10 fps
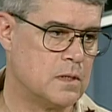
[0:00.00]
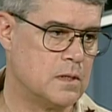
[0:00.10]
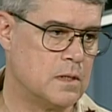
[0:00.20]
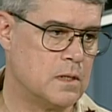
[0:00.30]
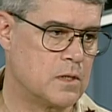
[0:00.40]

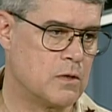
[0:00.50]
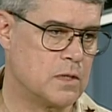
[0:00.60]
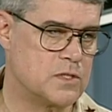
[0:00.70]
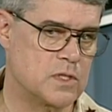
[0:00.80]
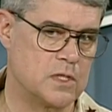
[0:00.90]
uh,
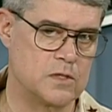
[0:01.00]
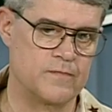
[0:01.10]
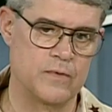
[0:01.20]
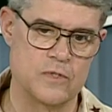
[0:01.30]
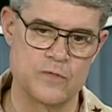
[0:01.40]
currently scheduled
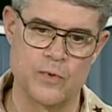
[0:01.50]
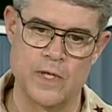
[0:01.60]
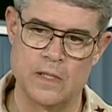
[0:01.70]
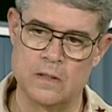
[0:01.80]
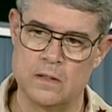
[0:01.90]
for the
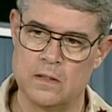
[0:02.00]
spring